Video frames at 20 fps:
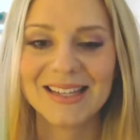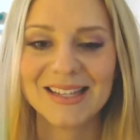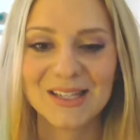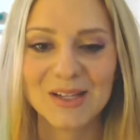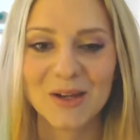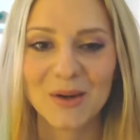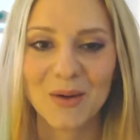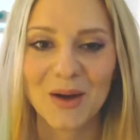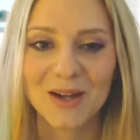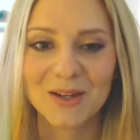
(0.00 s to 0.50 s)

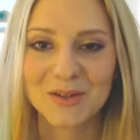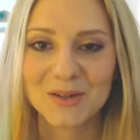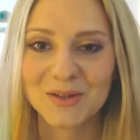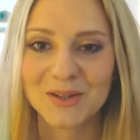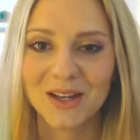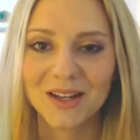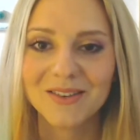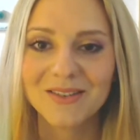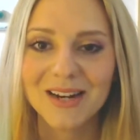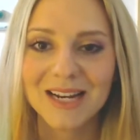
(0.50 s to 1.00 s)
So I do
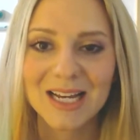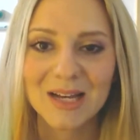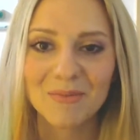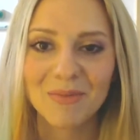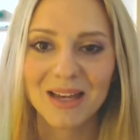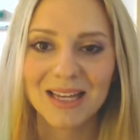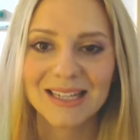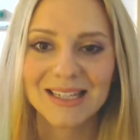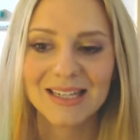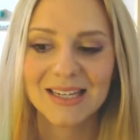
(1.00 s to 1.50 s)
not
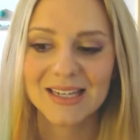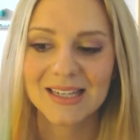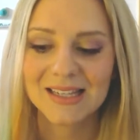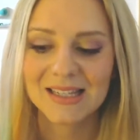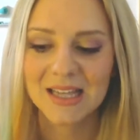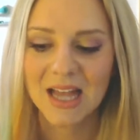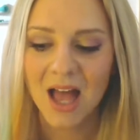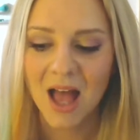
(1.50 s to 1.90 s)
recommend this.